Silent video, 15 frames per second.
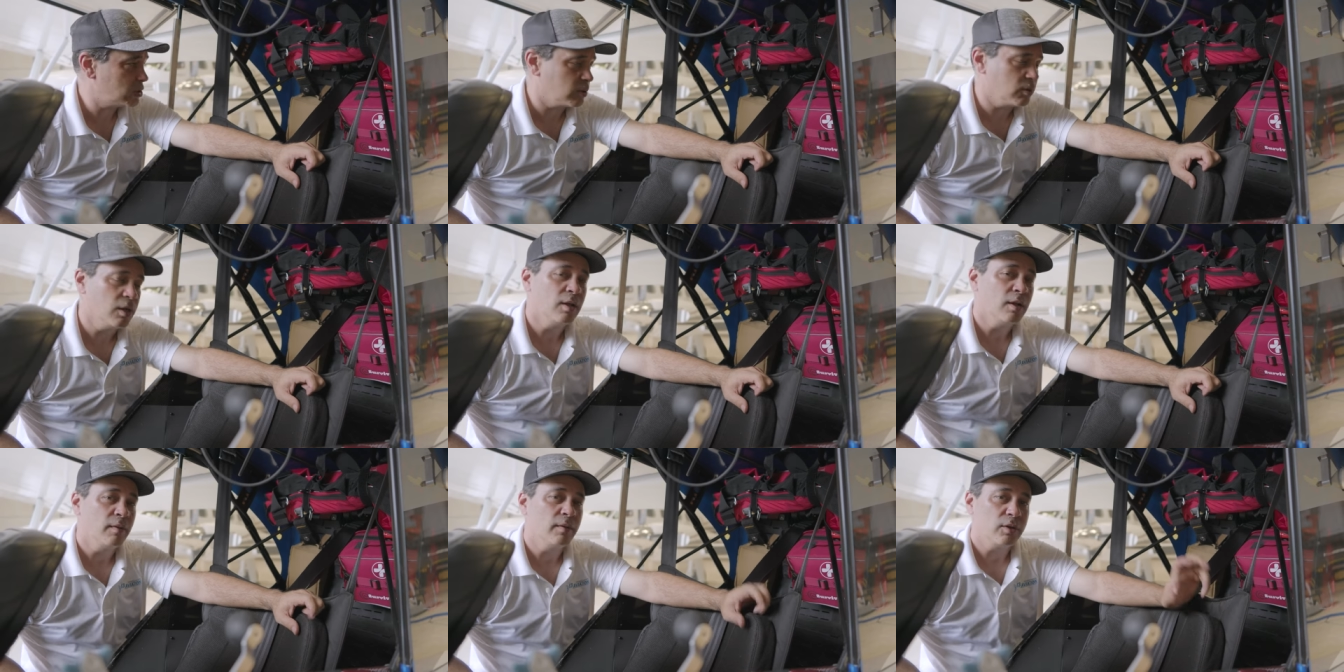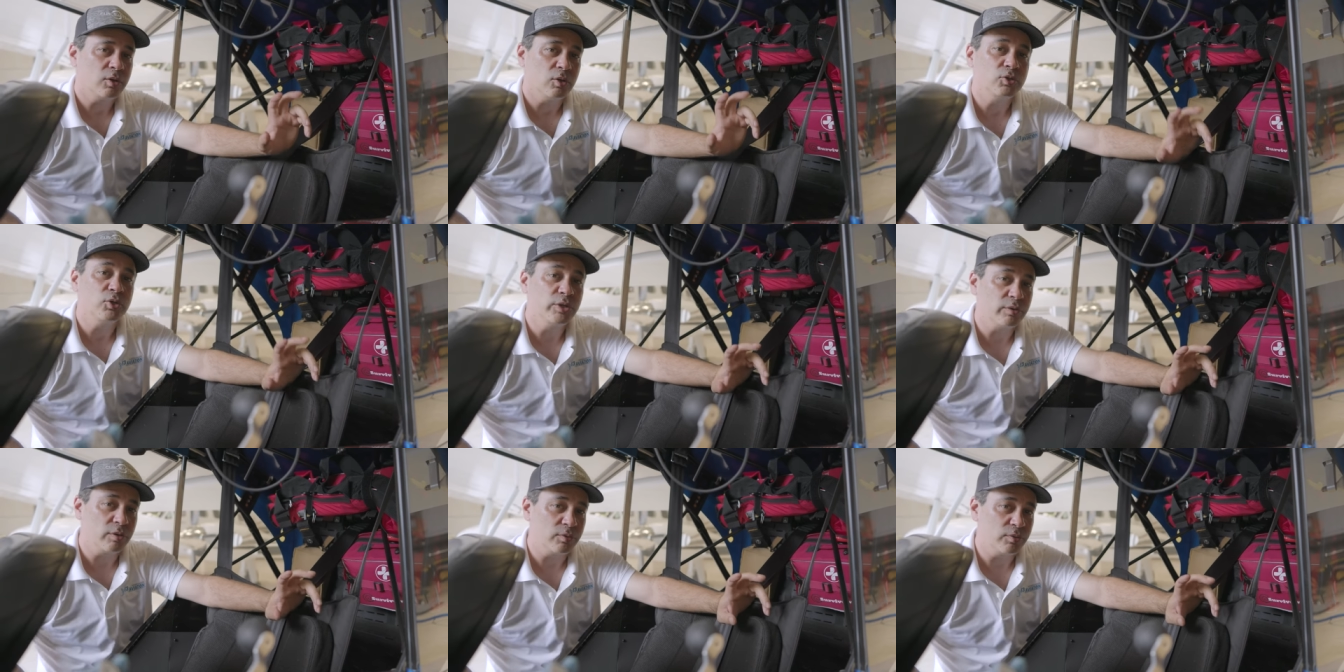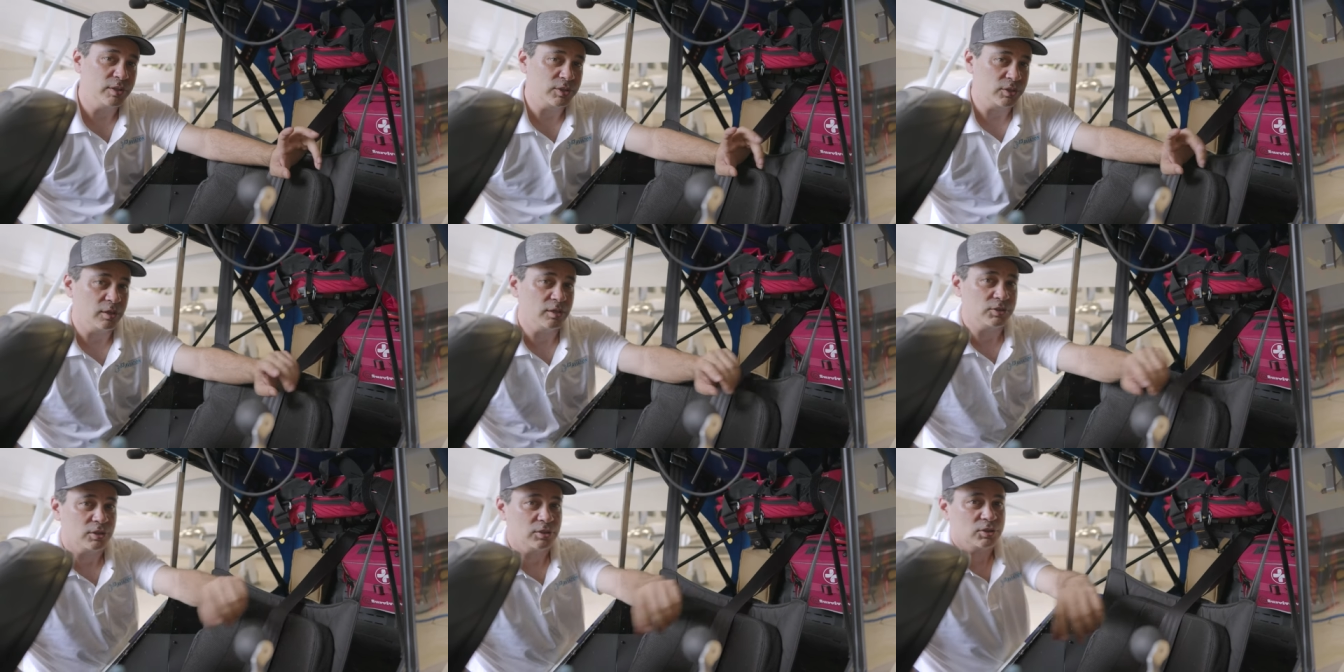So go do your own
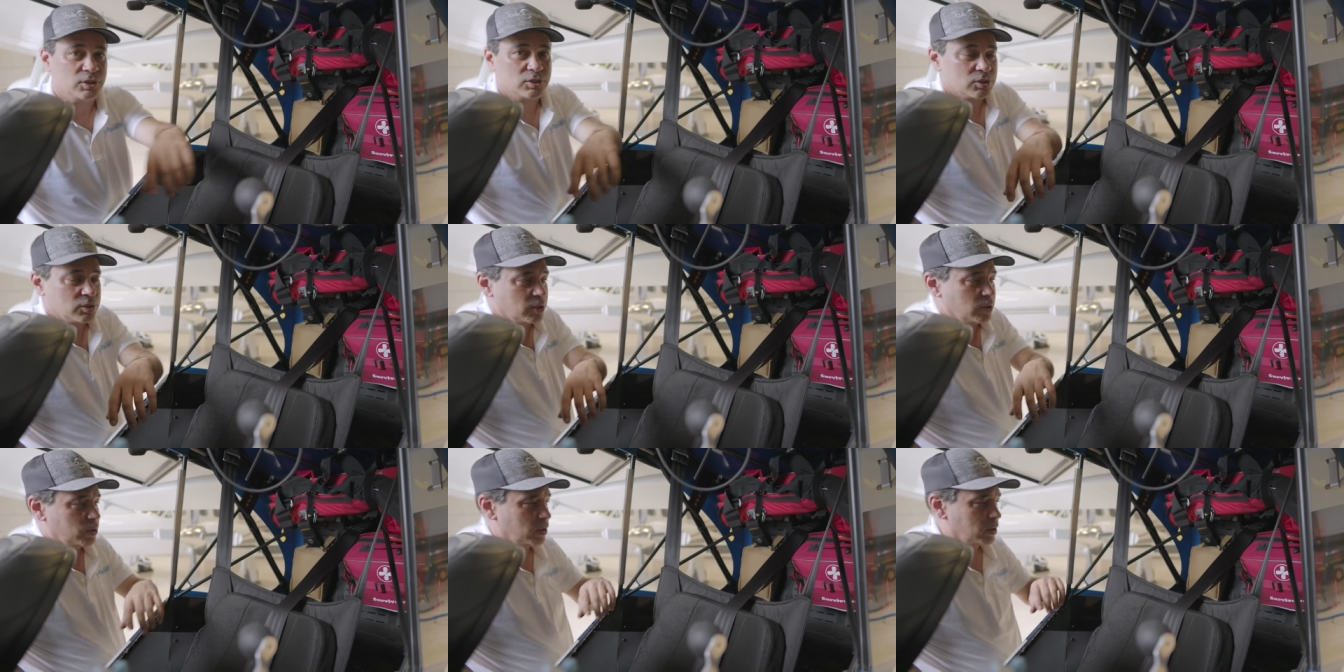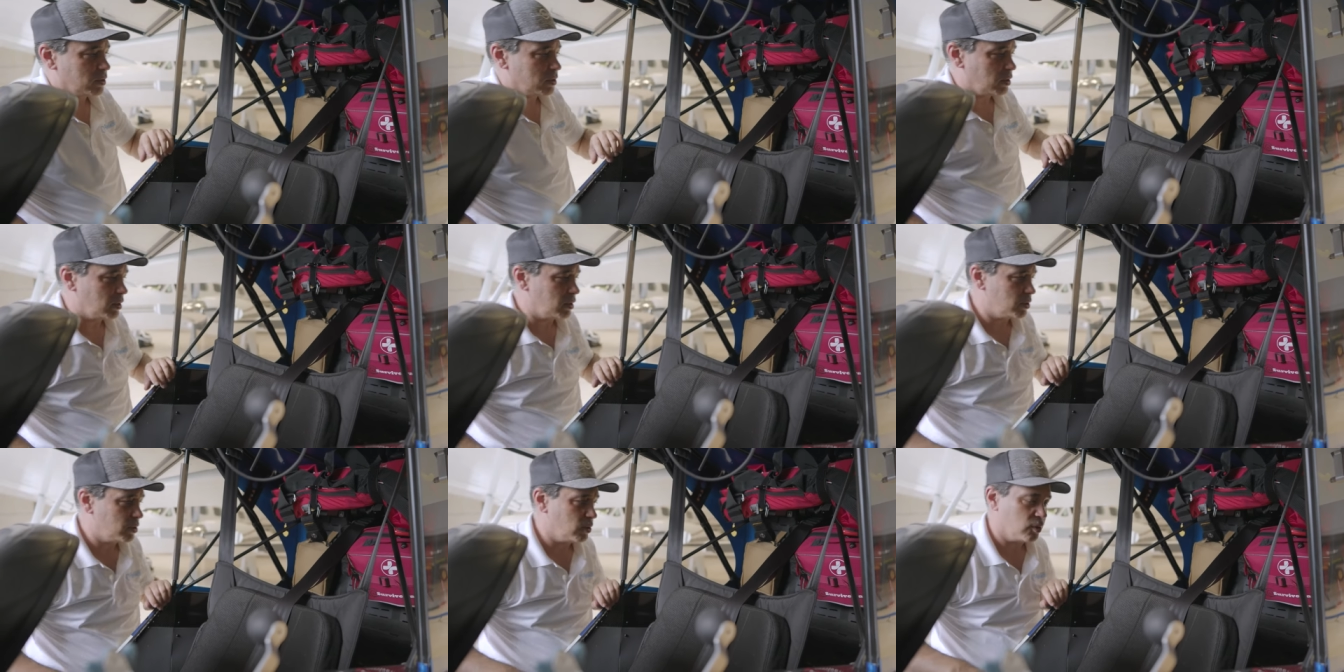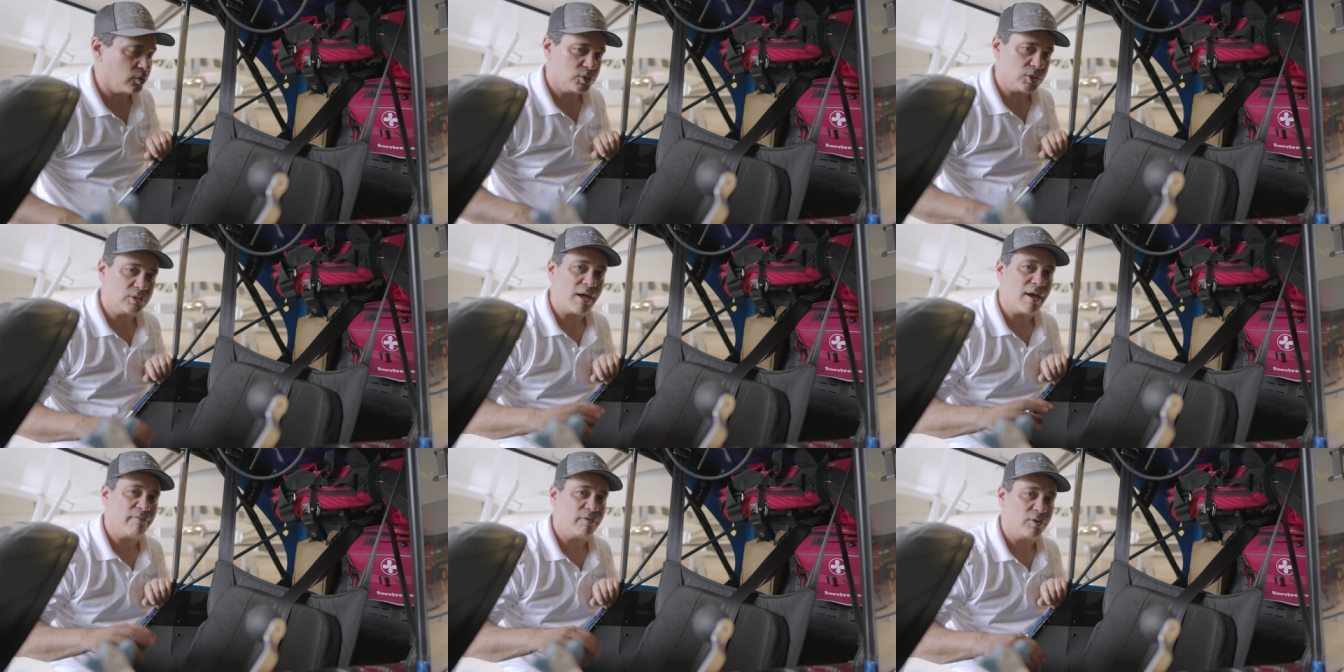research and just know that uh, you don't
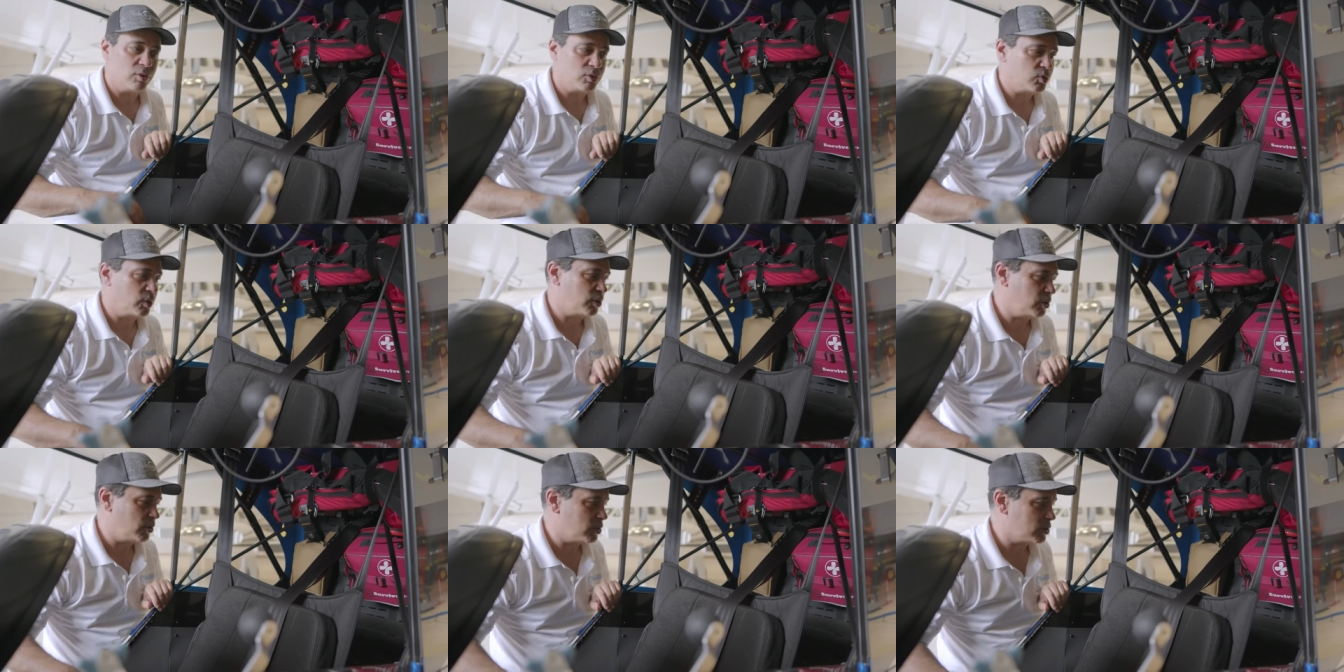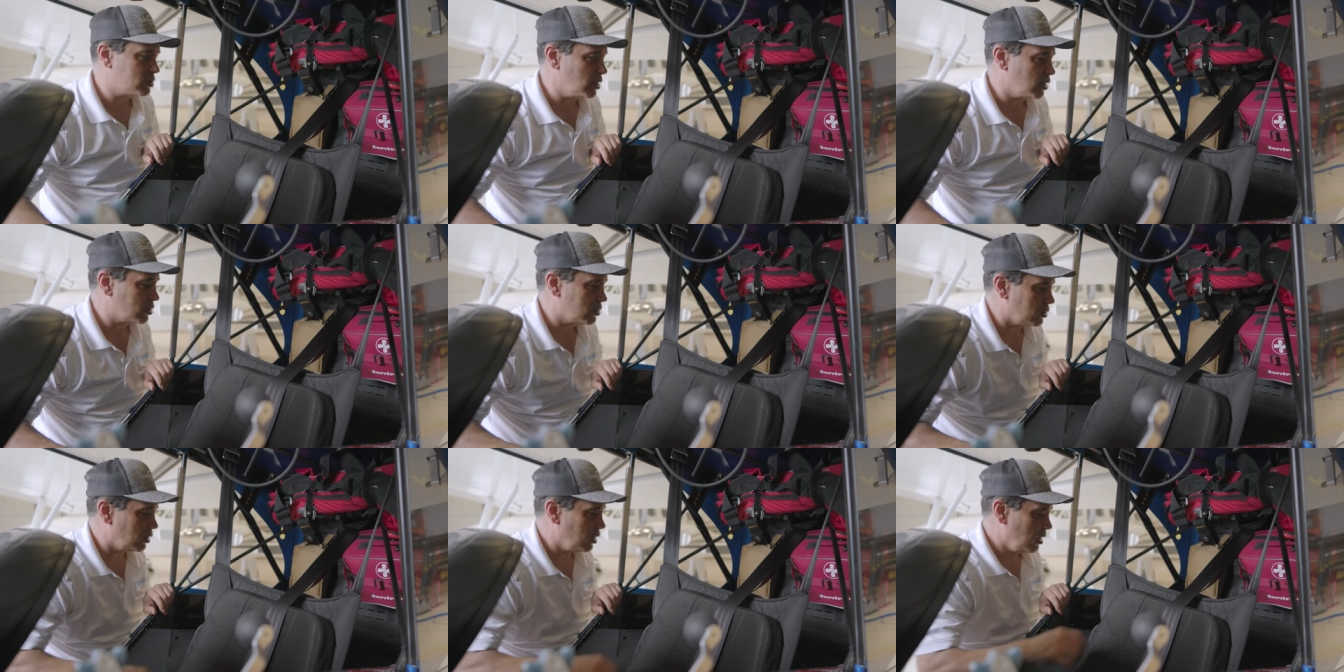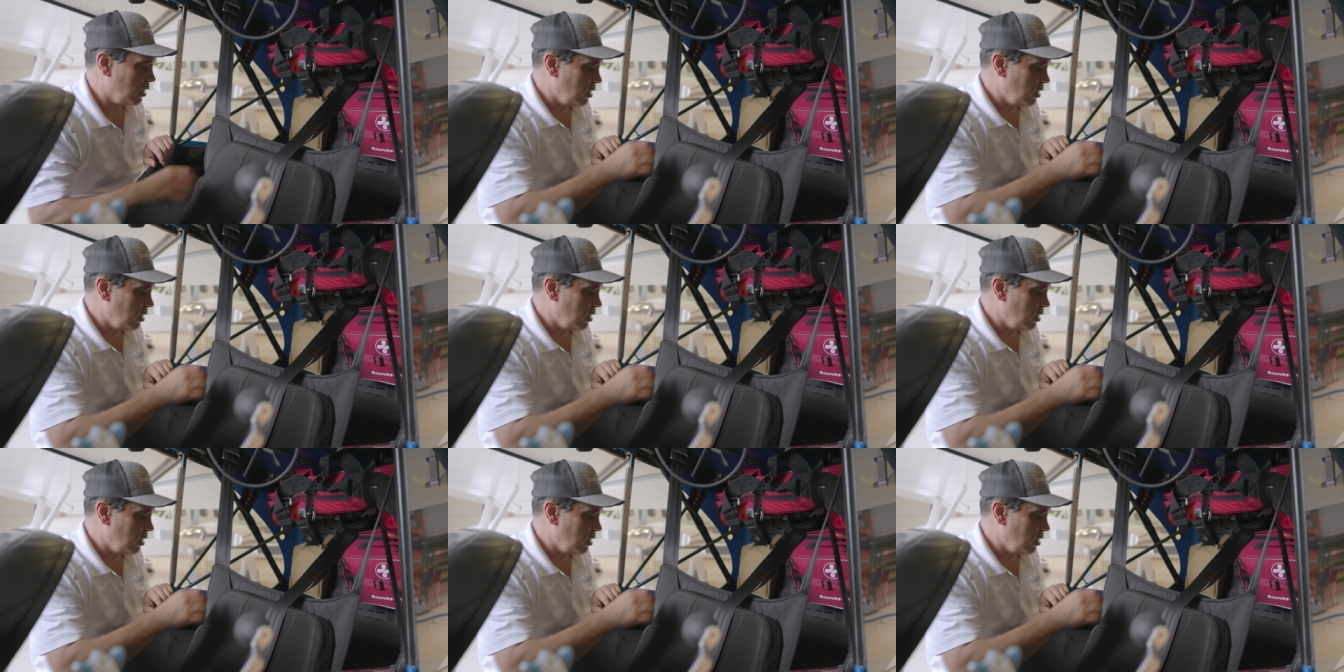just having those with you is not good.